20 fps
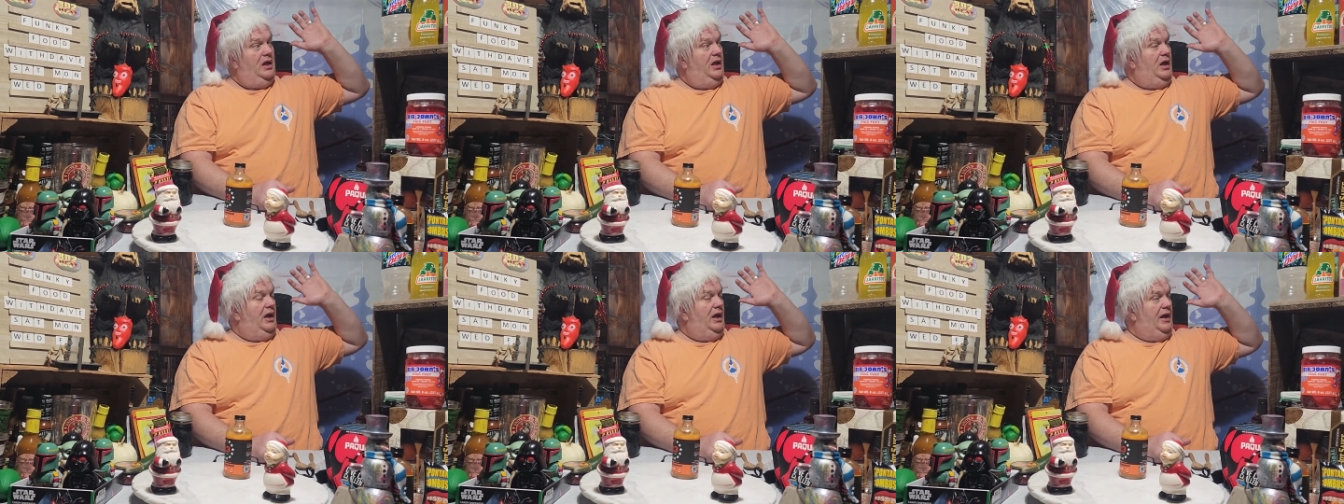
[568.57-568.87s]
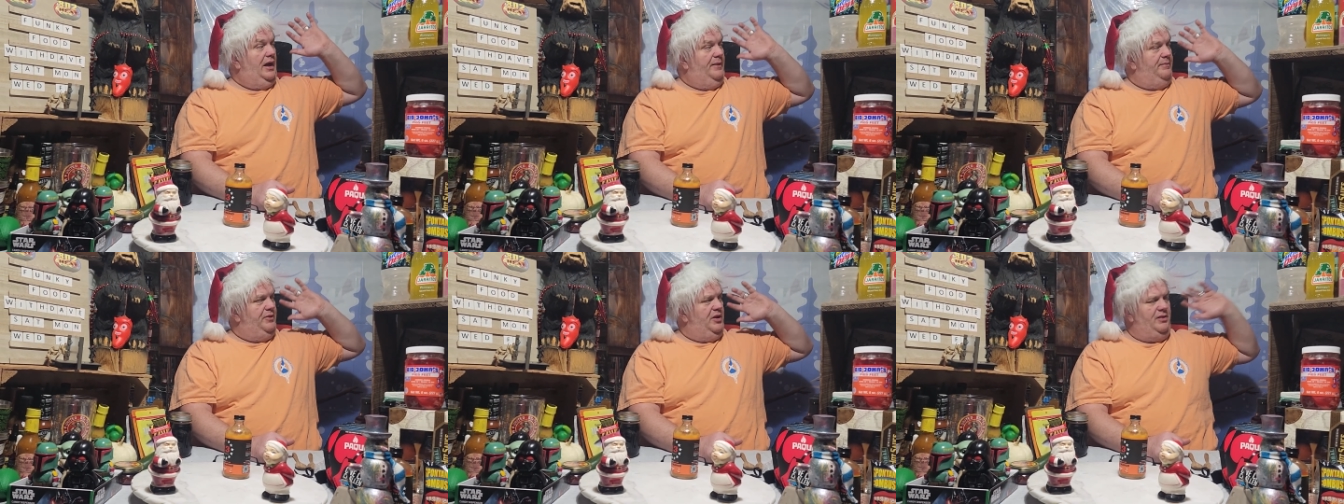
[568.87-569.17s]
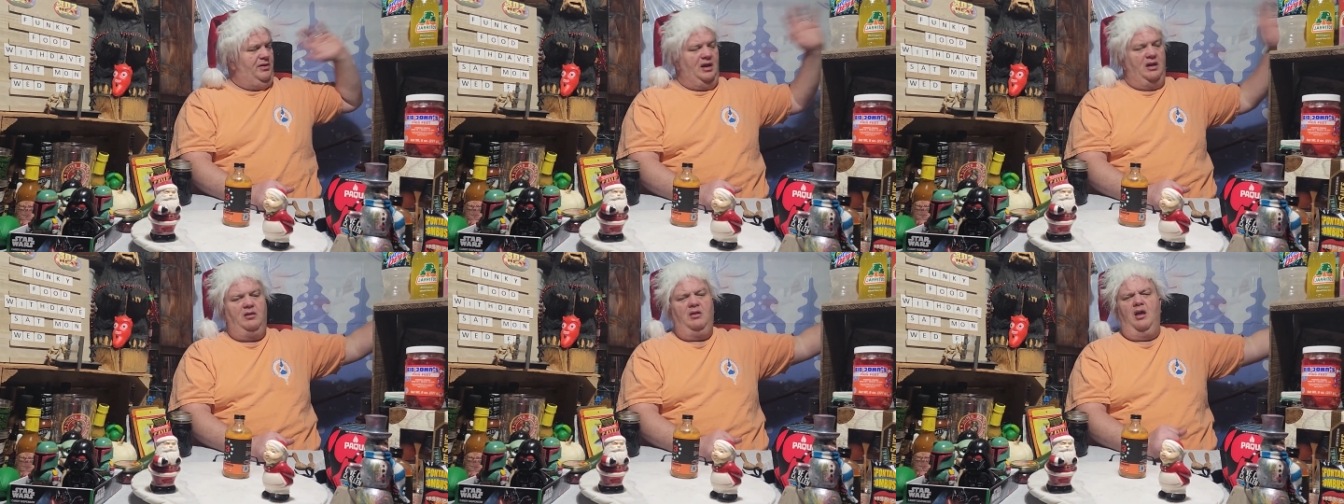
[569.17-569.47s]
Um,
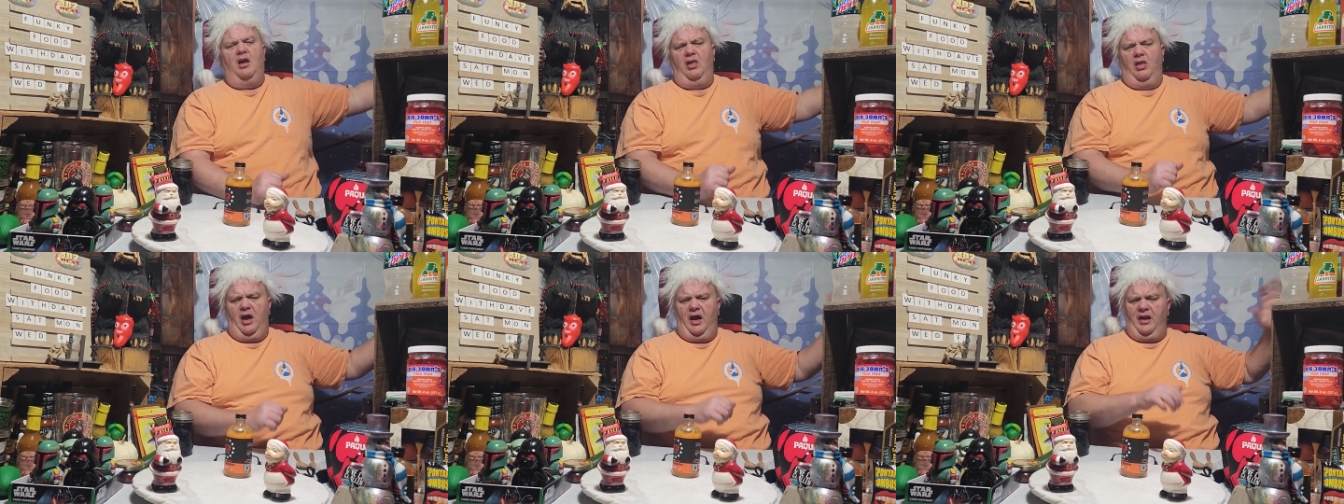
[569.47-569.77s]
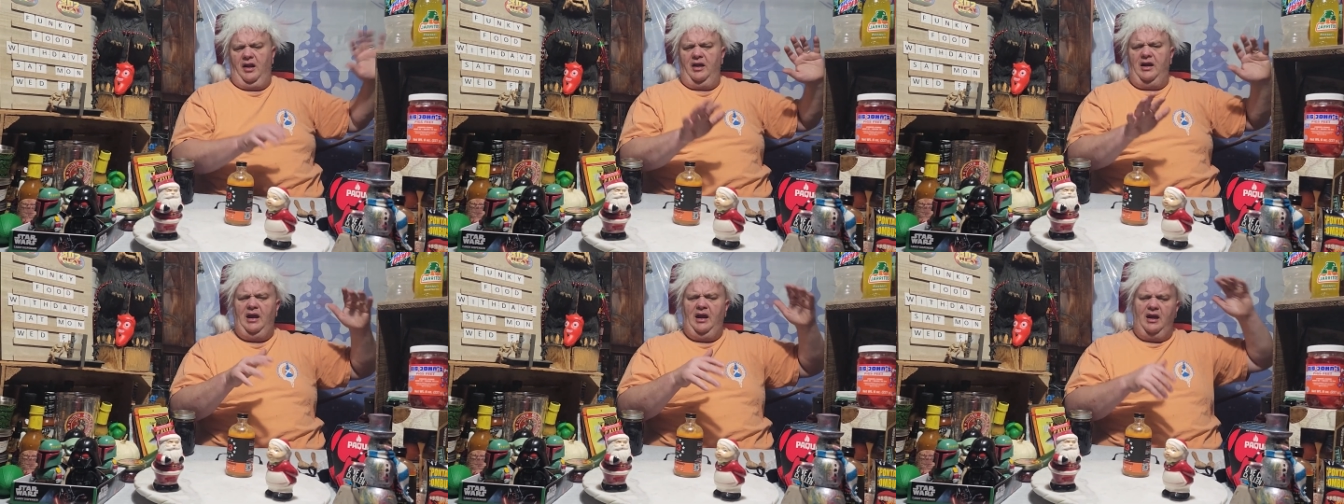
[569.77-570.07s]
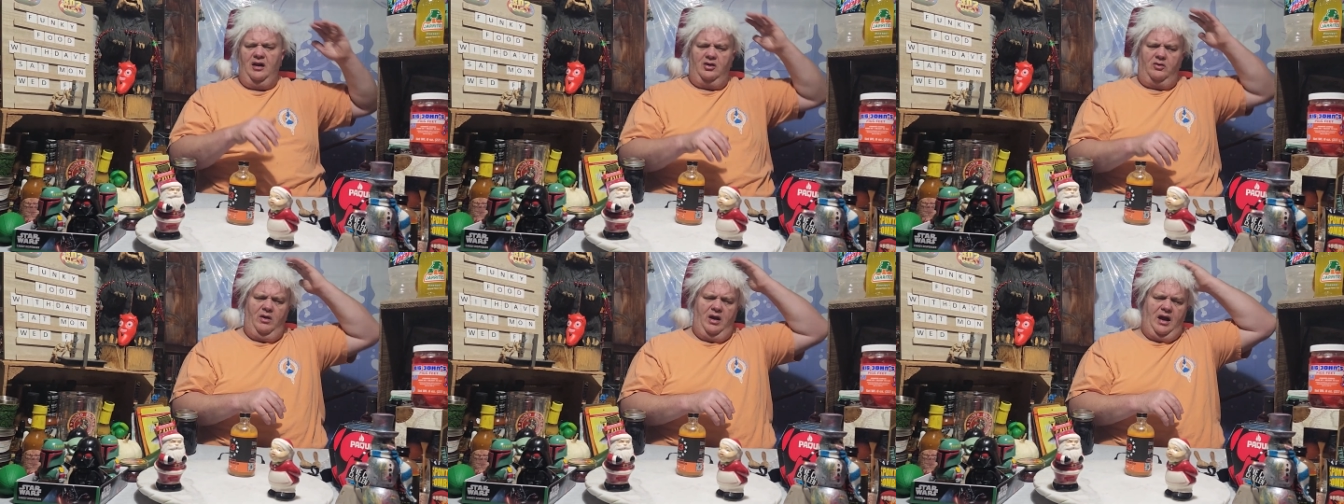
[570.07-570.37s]
and then a lot of
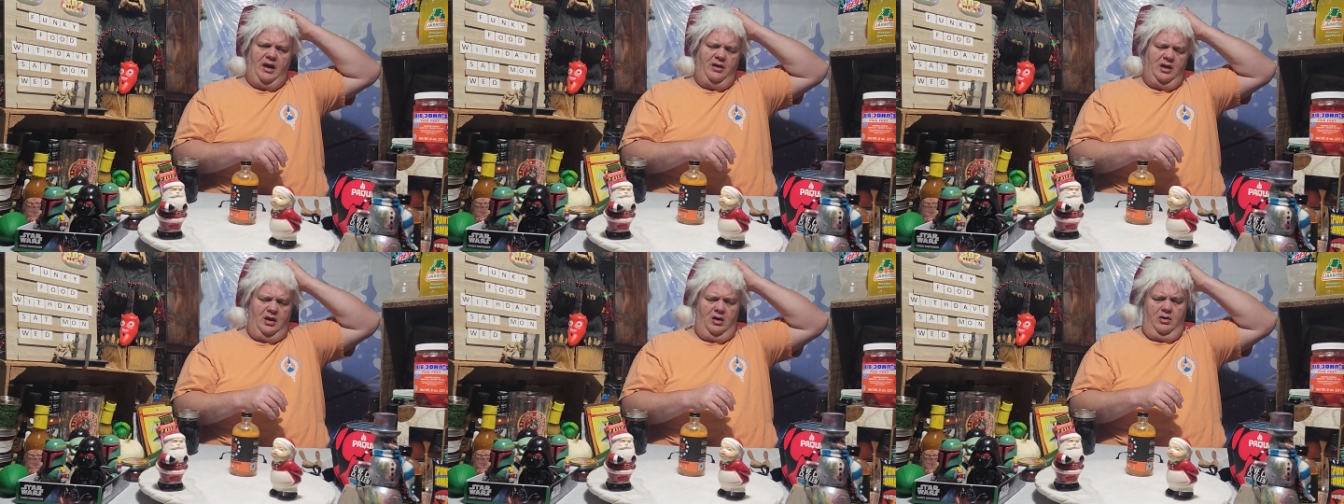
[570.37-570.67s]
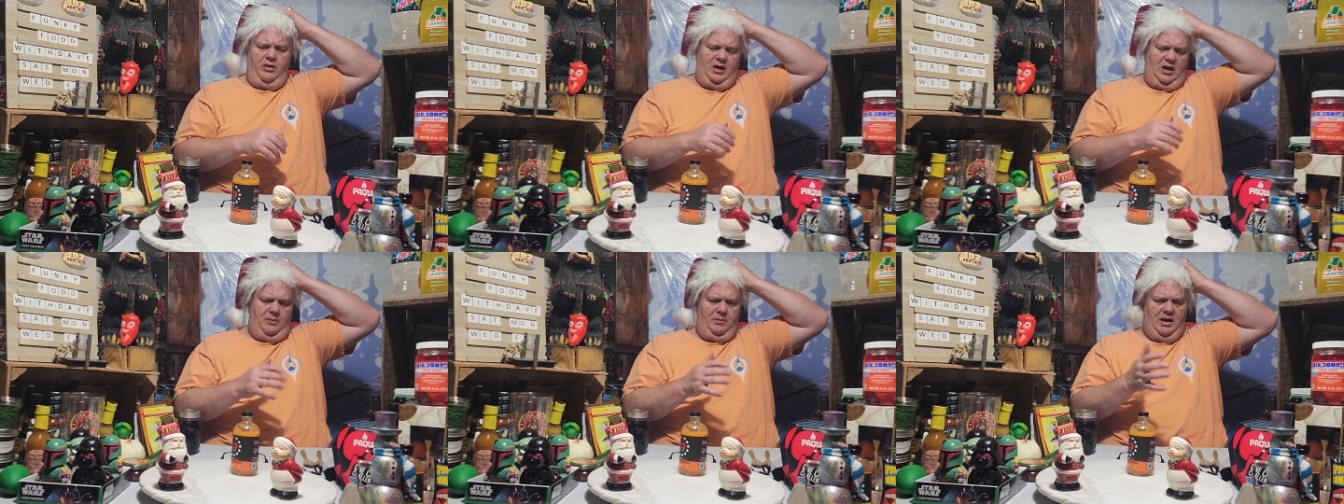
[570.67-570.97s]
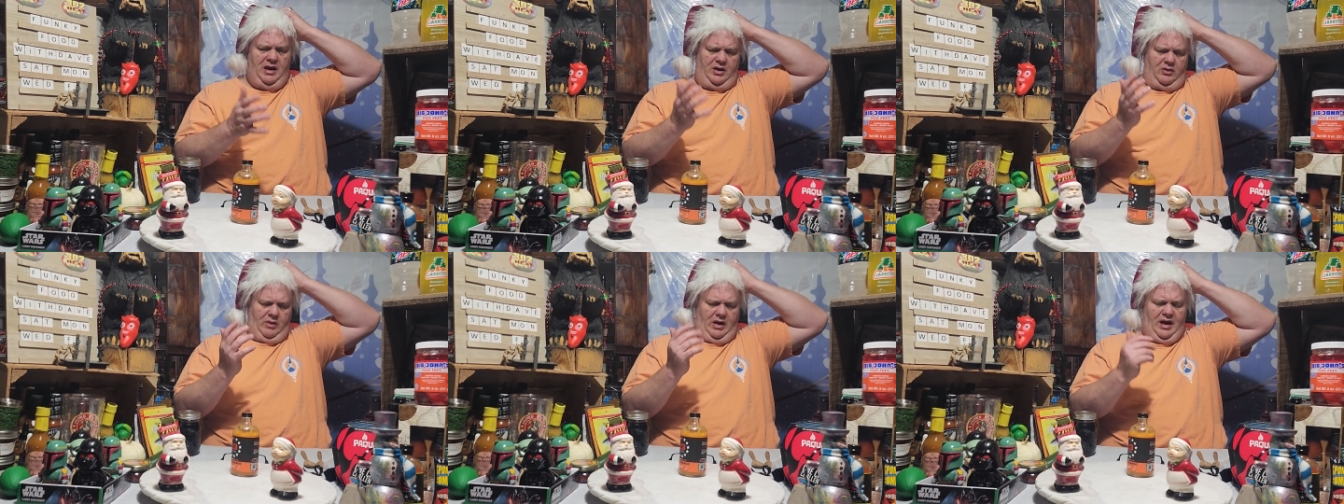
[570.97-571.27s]
handcraft, you know,
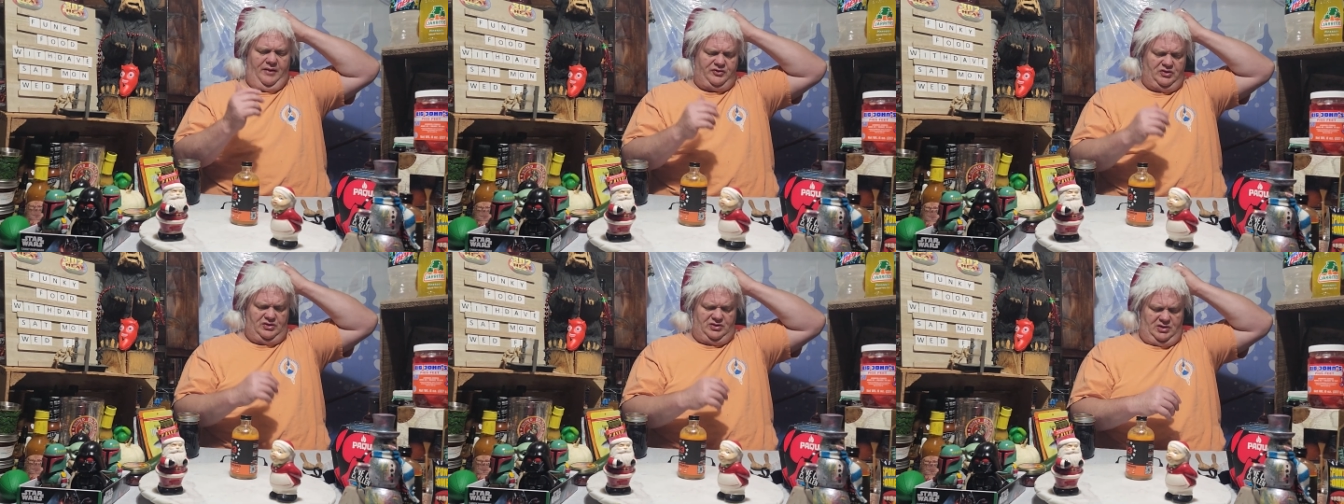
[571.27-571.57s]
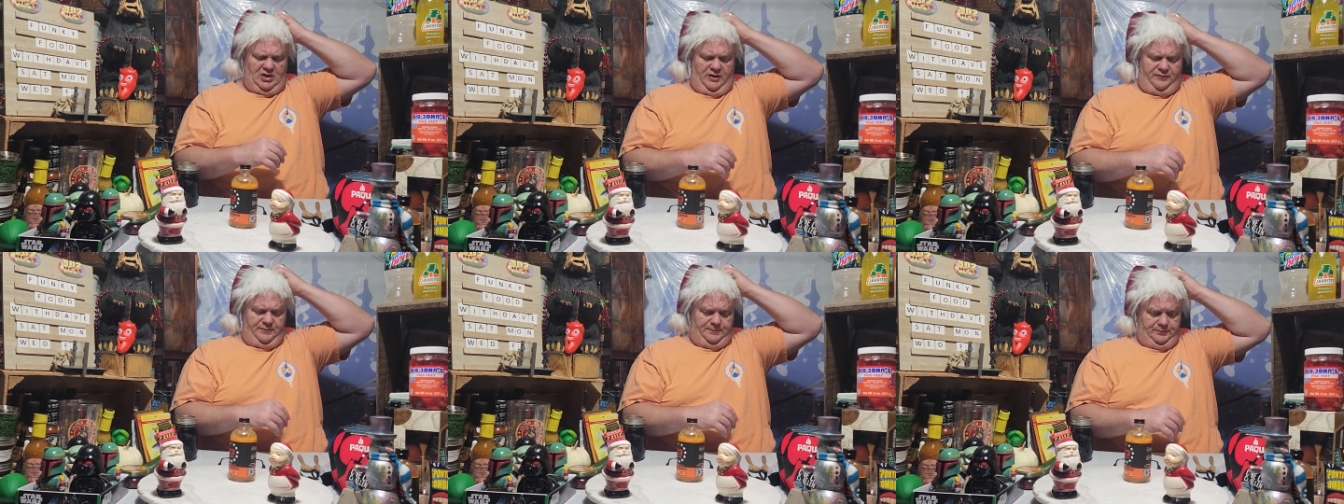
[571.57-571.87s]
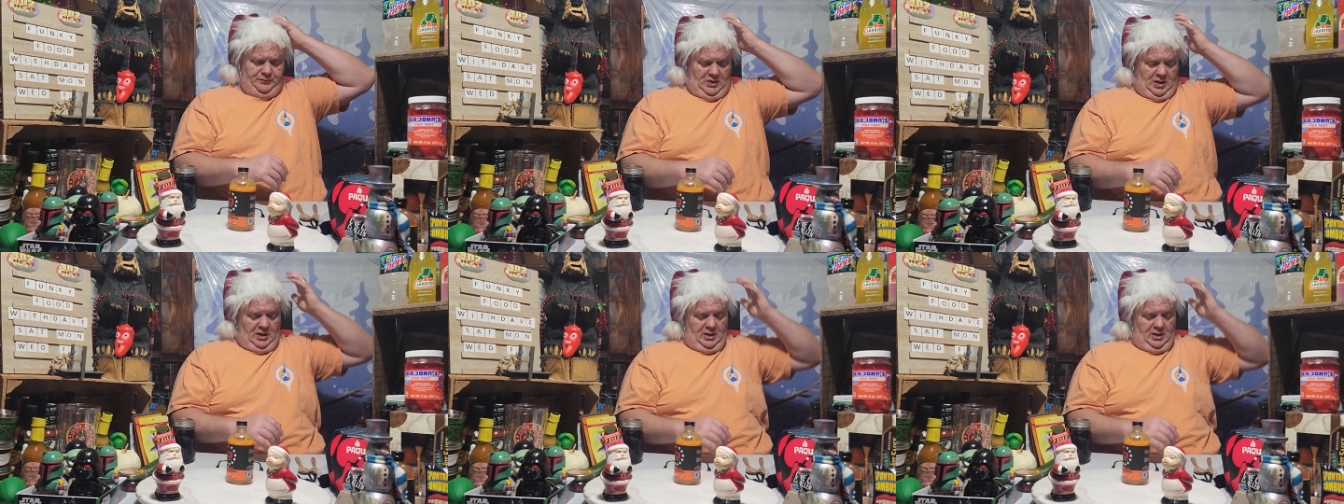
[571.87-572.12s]
handmade crafts and stuff. Yeah, I